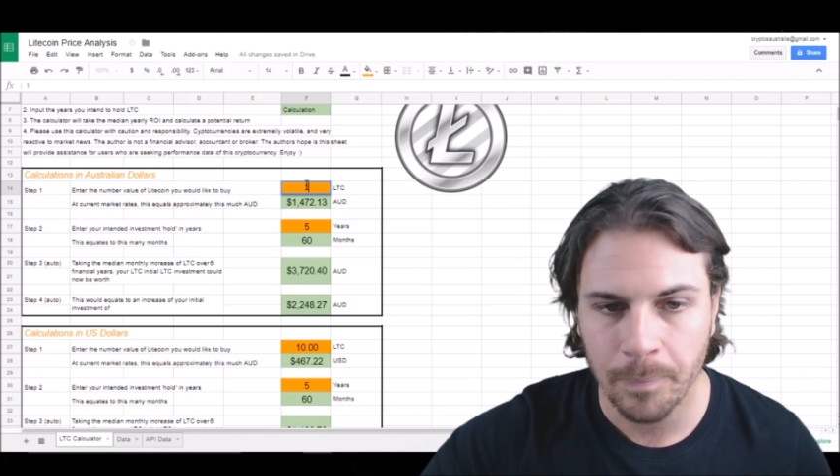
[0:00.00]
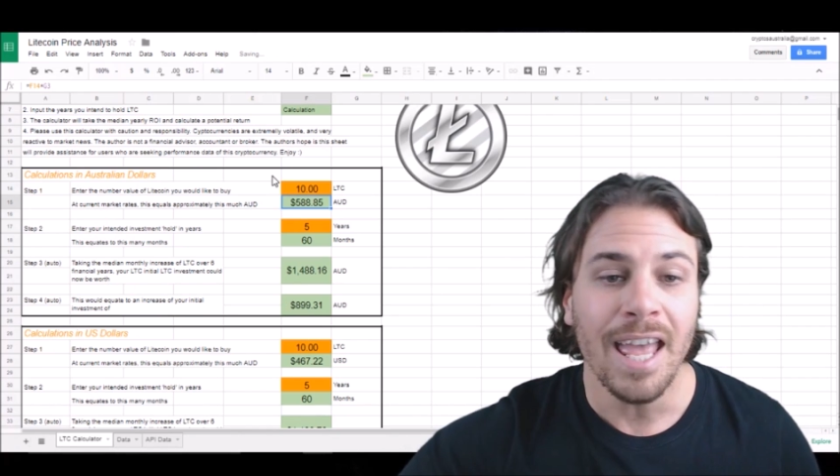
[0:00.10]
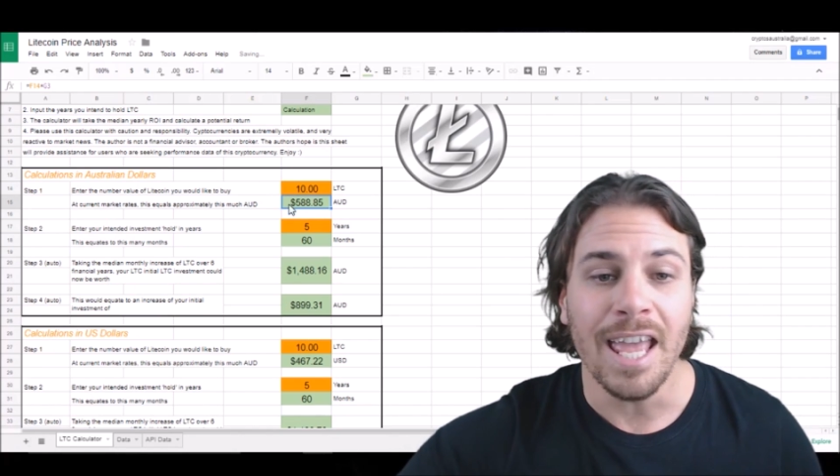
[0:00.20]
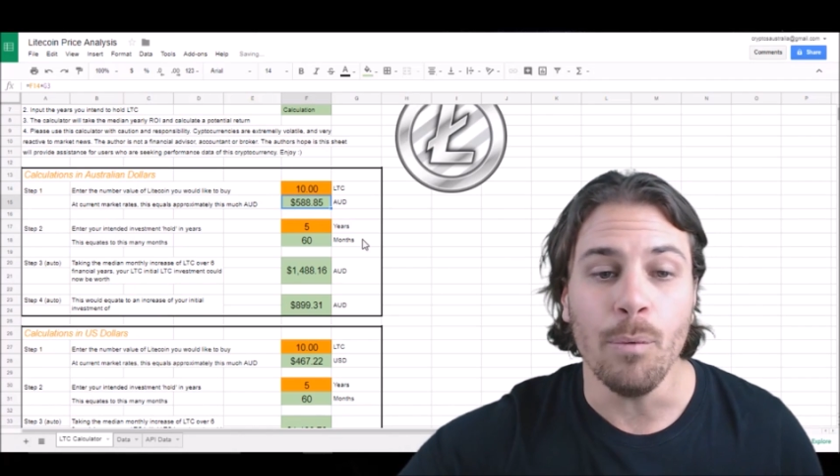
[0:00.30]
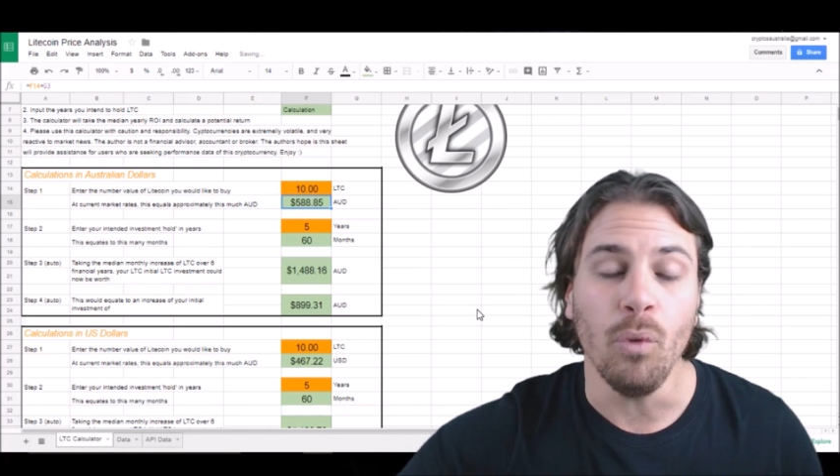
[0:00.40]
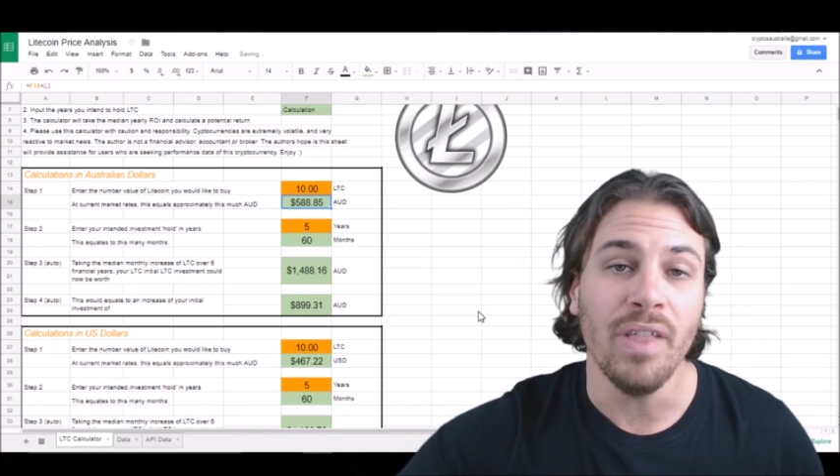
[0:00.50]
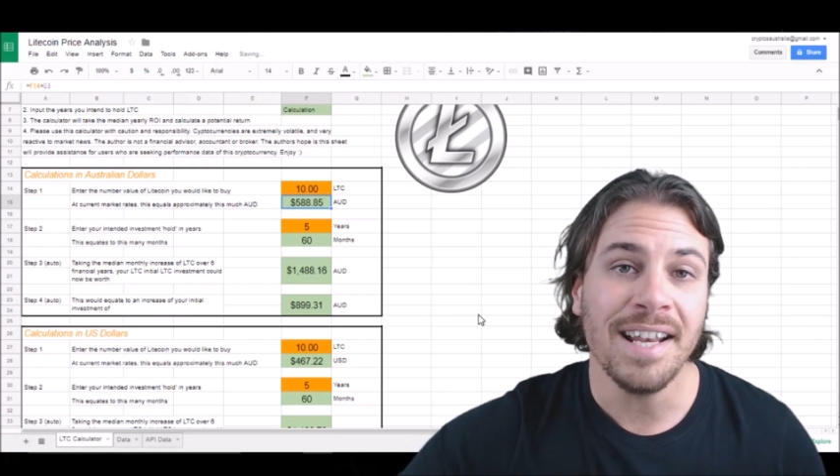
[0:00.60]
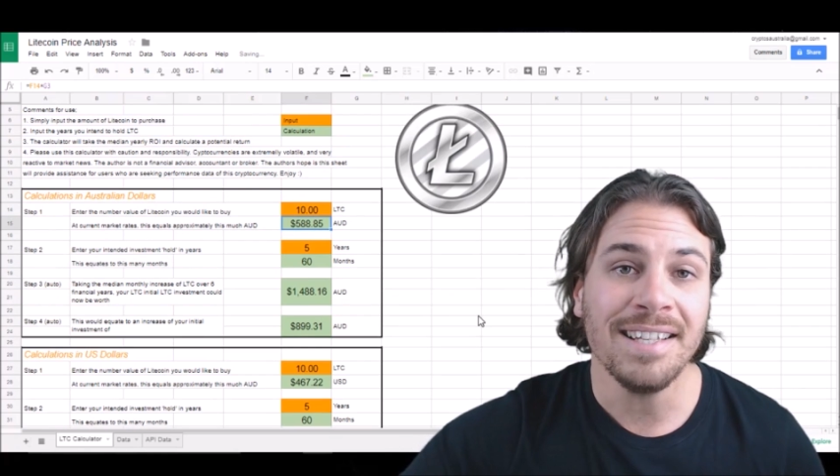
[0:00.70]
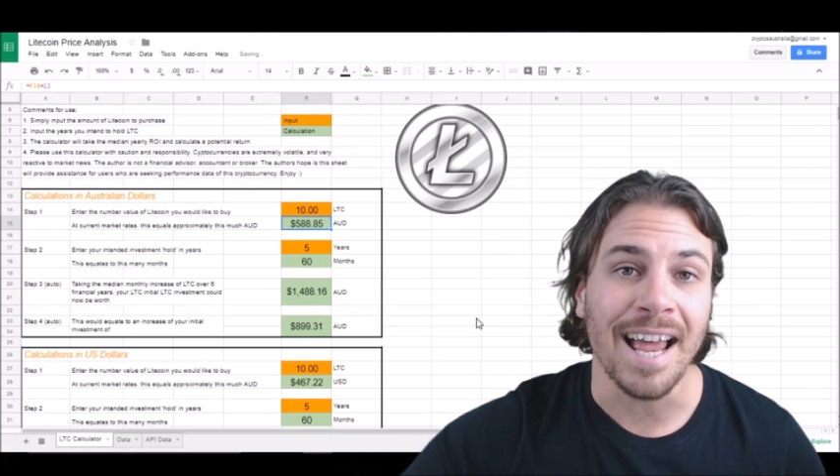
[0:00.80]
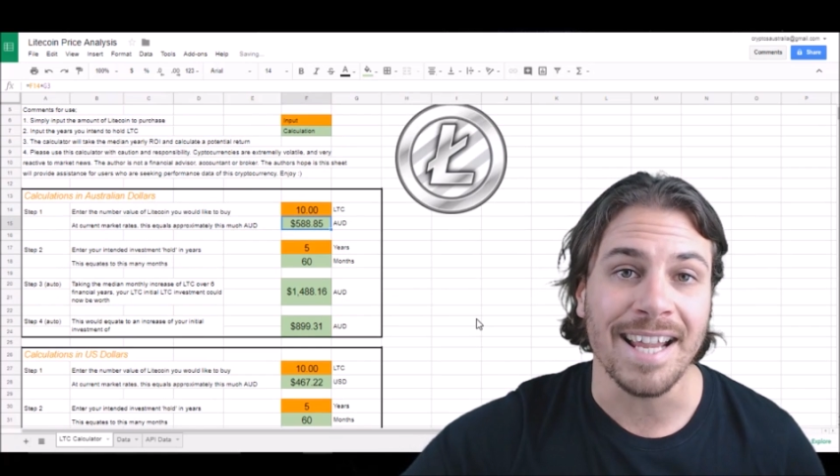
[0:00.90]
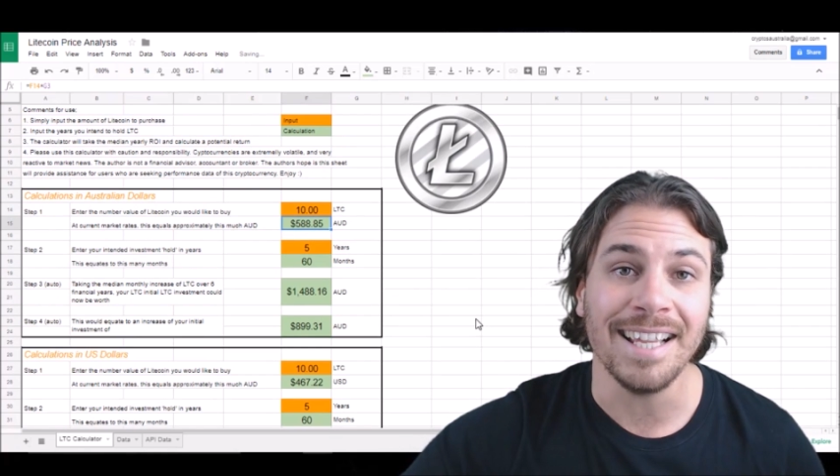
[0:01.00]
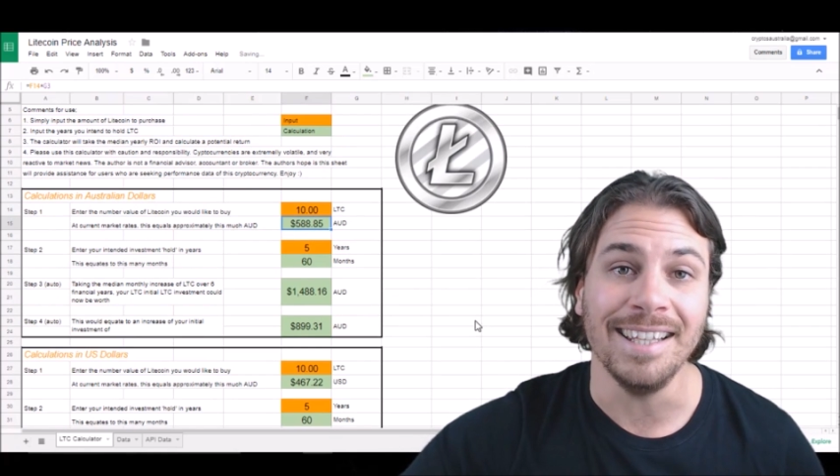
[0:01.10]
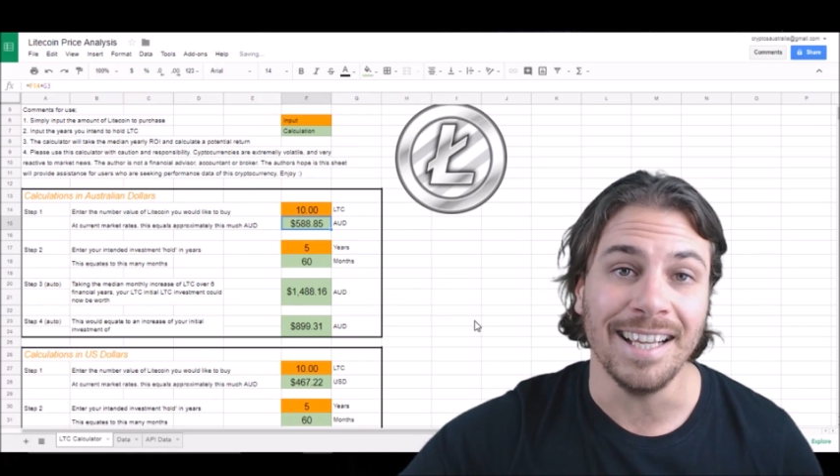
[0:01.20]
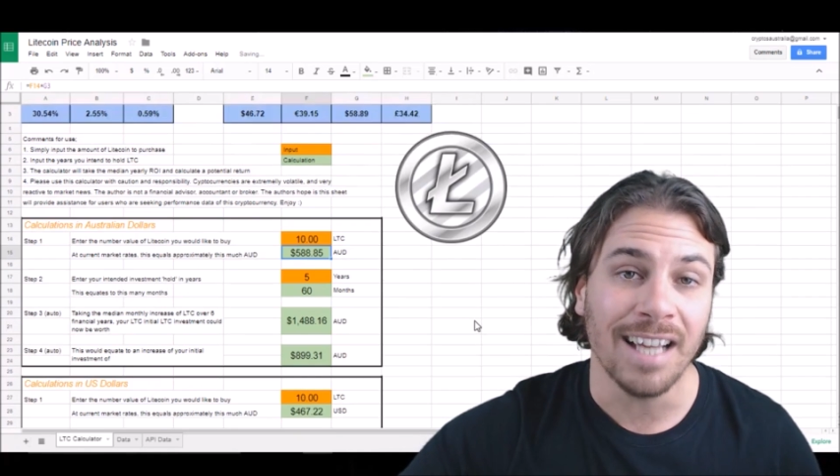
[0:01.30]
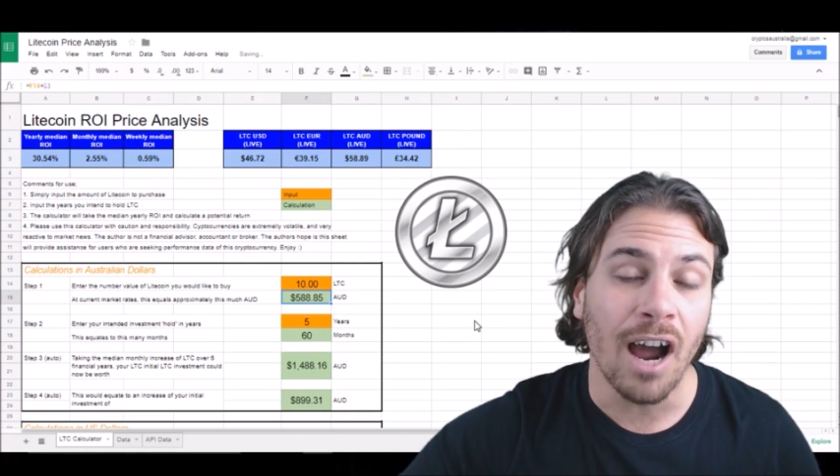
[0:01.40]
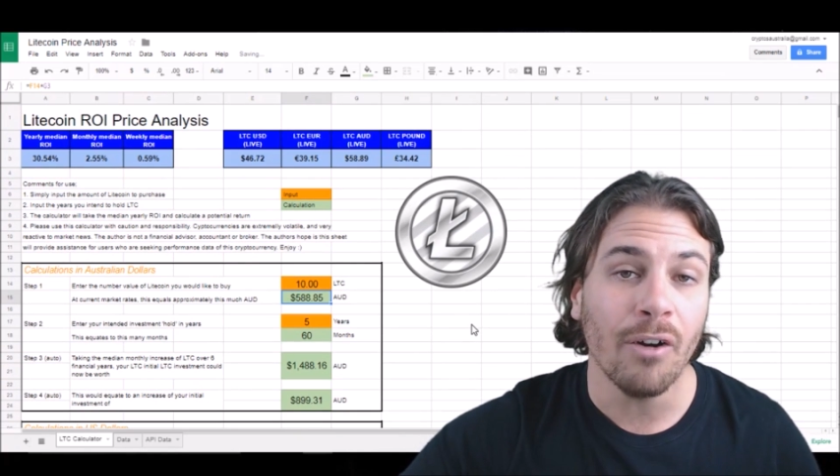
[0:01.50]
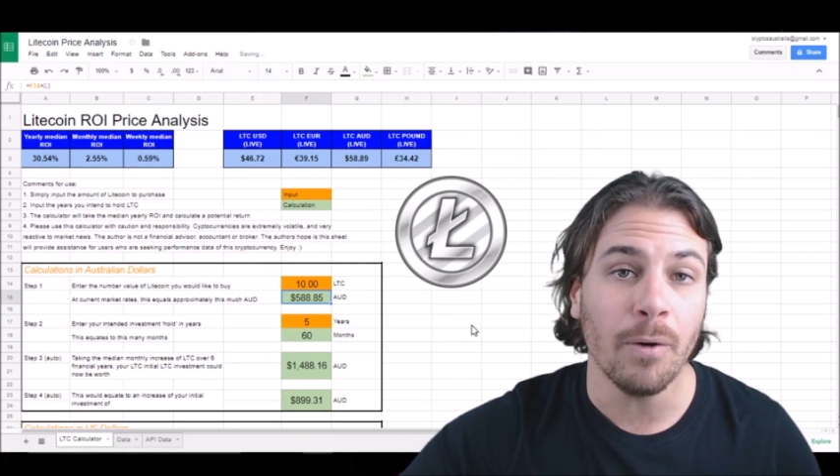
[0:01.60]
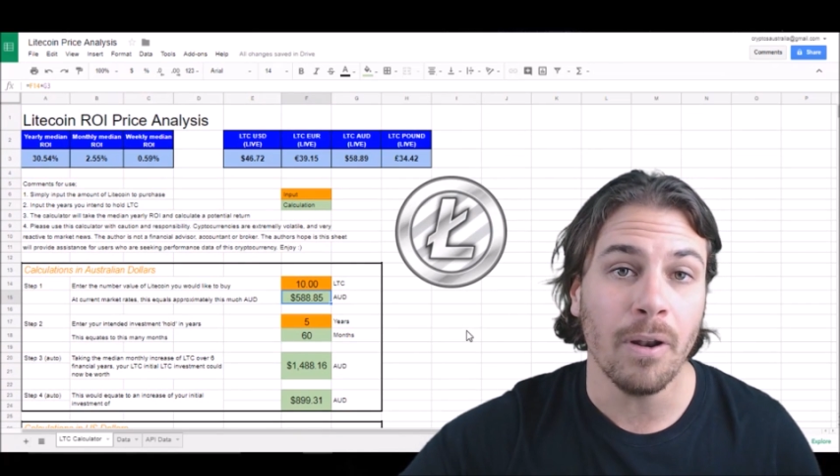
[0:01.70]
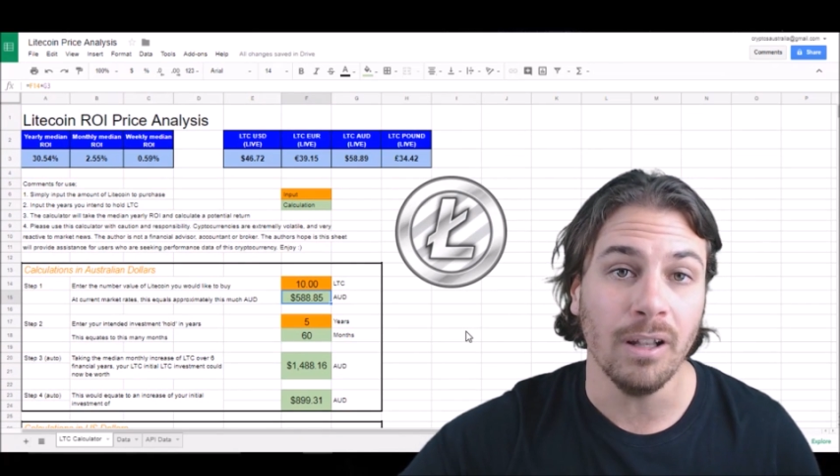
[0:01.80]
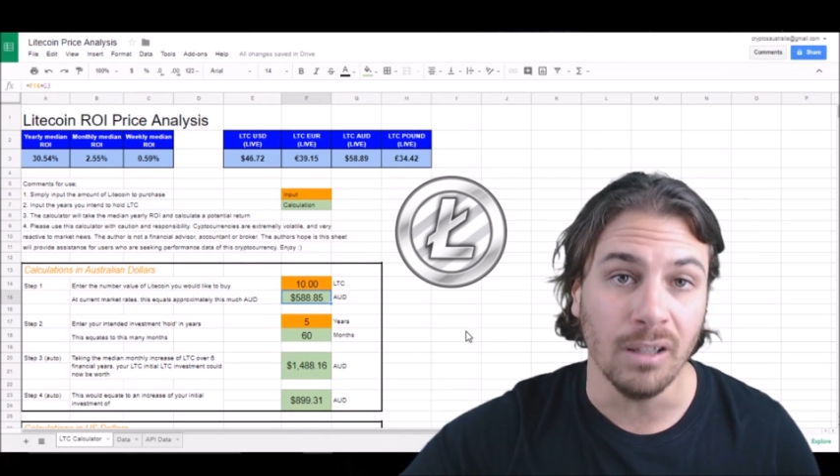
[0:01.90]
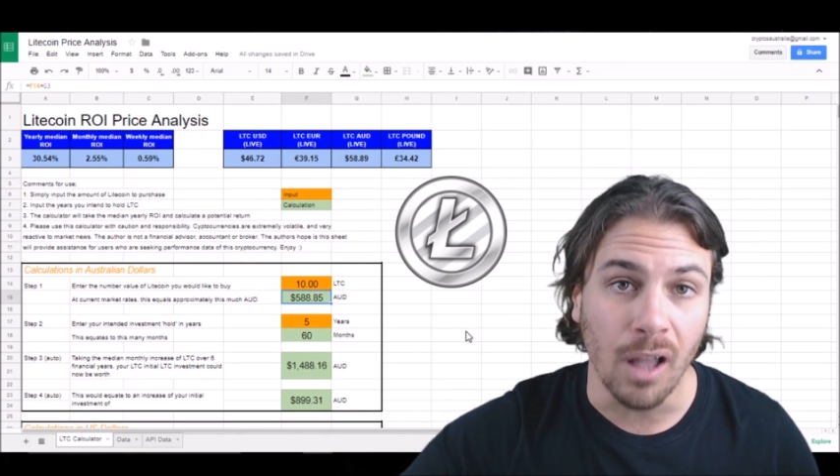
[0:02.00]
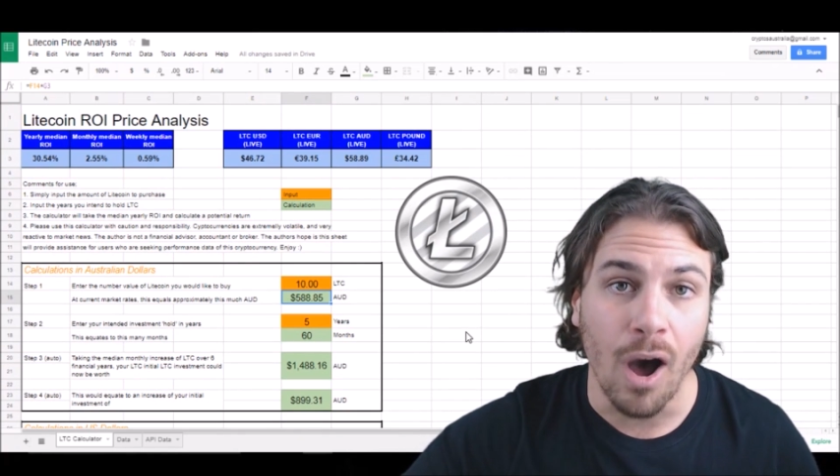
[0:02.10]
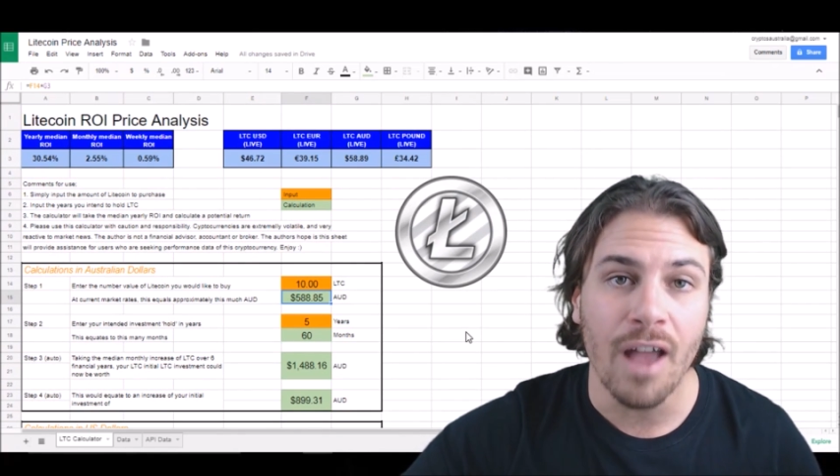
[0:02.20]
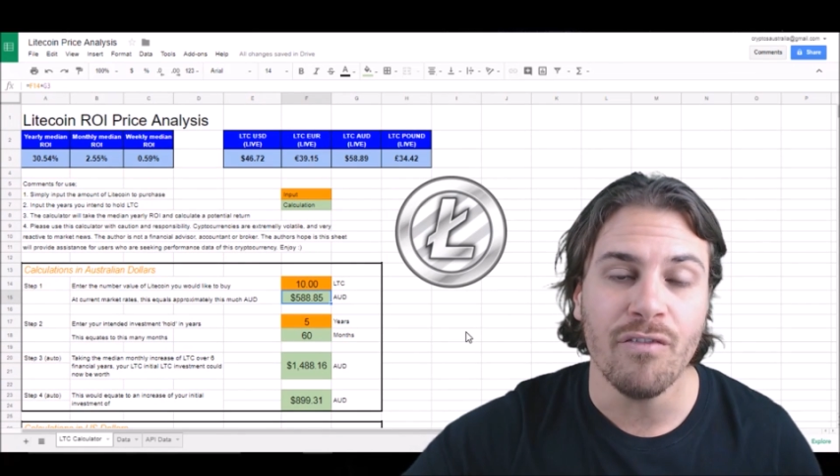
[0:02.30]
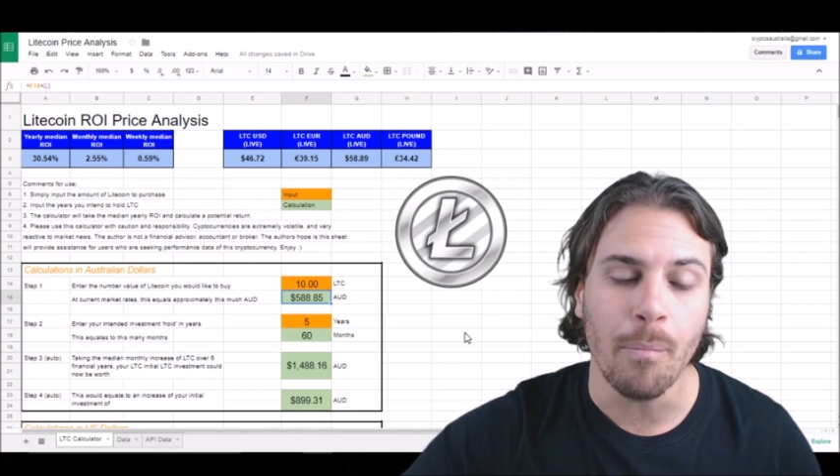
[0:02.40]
It will then take the current live